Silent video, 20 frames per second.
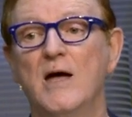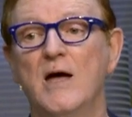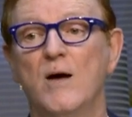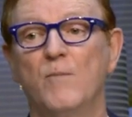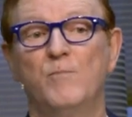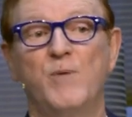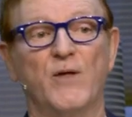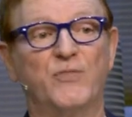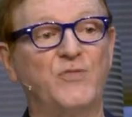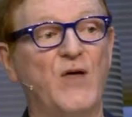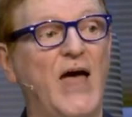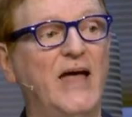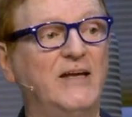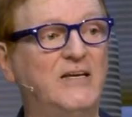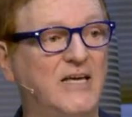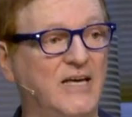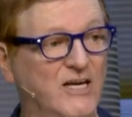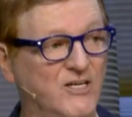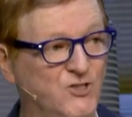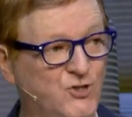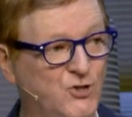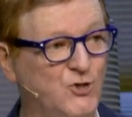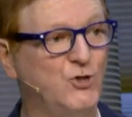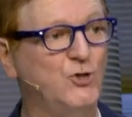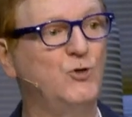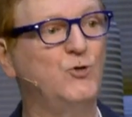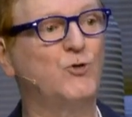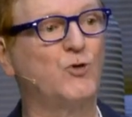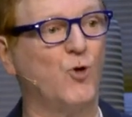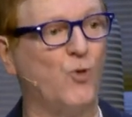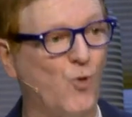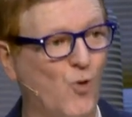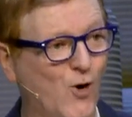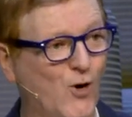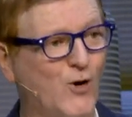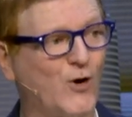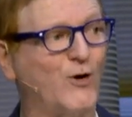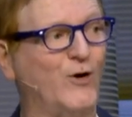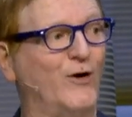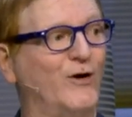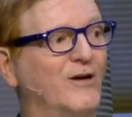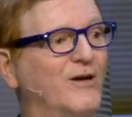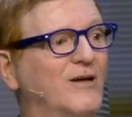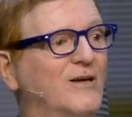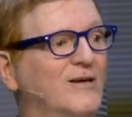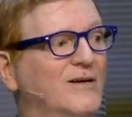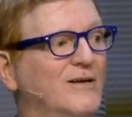but they can do the work.